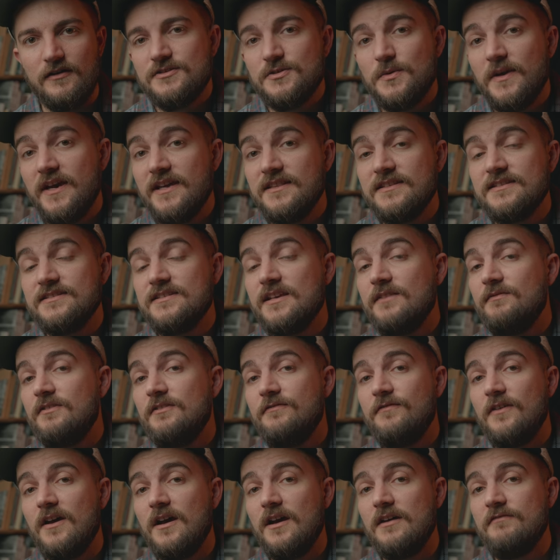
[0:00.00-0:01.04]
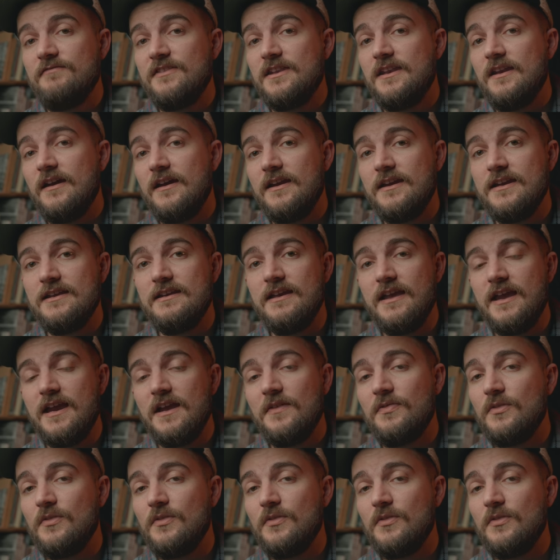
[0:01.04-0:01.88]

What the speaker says: So I had the 75, the 90,